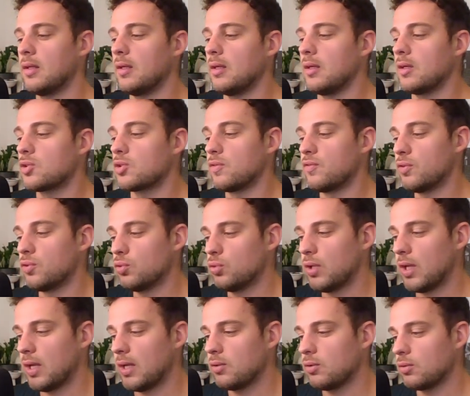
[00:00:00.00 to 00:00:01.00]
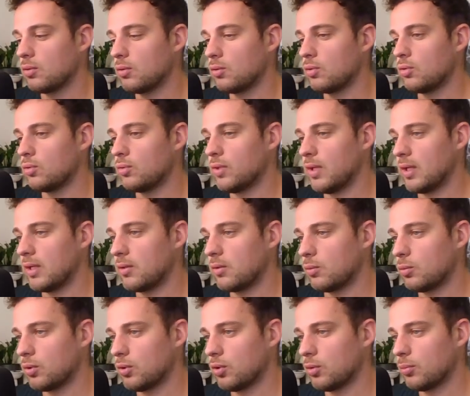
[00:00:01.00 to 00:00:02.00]
So if you do that, you take
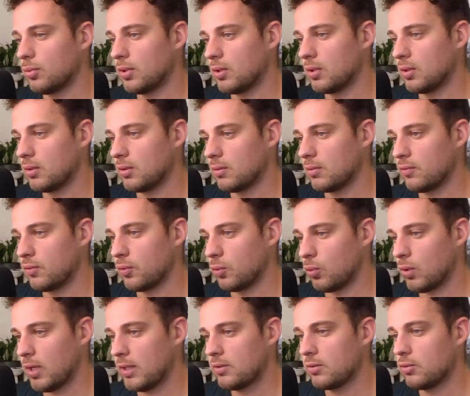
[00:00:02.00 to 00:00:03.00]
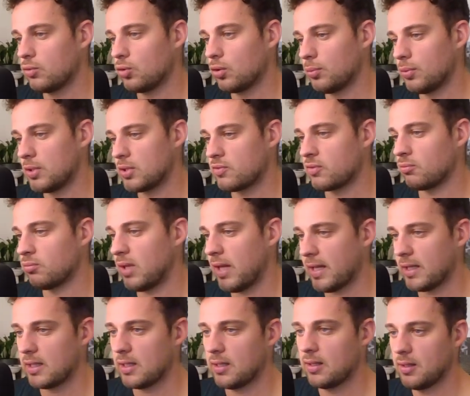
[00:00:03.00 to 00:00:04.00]
1 opening for white, 2 openings for
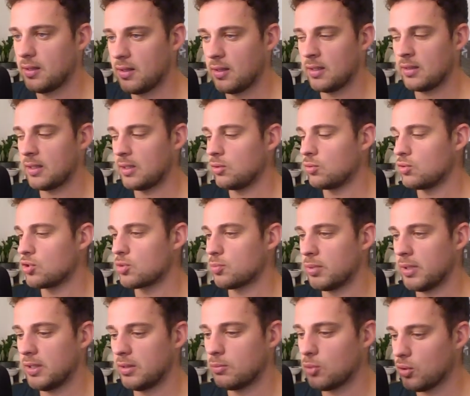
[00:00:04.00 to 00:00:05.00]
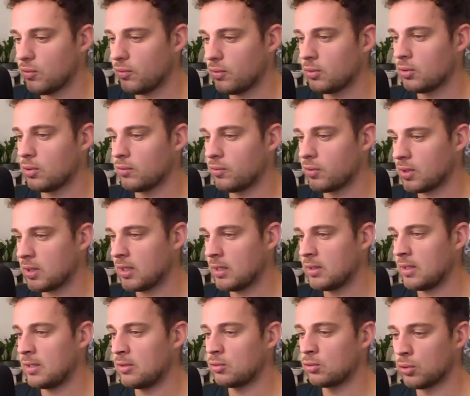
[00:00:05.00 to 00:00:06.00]
black, and then you just play them over and over
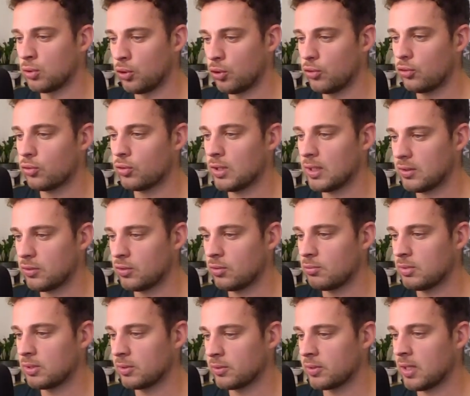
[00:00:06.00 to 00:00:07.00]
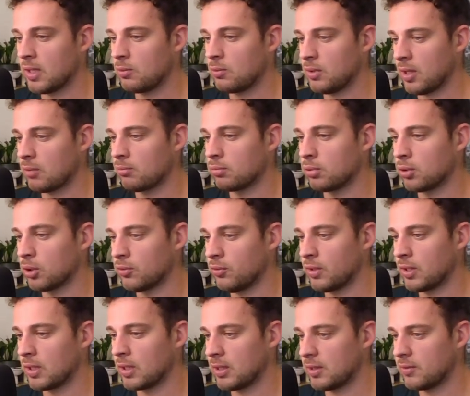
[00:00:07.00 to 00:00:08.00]
again, and you learn to get to the middle of the game without
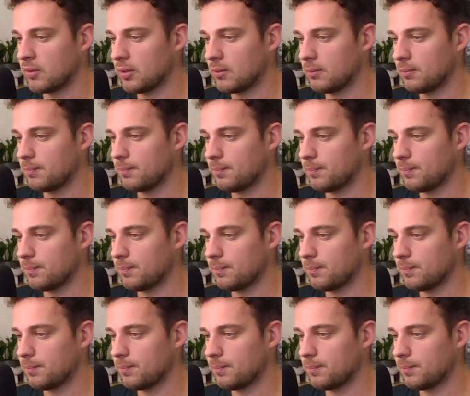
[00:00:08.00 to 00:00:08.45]
blundering anything.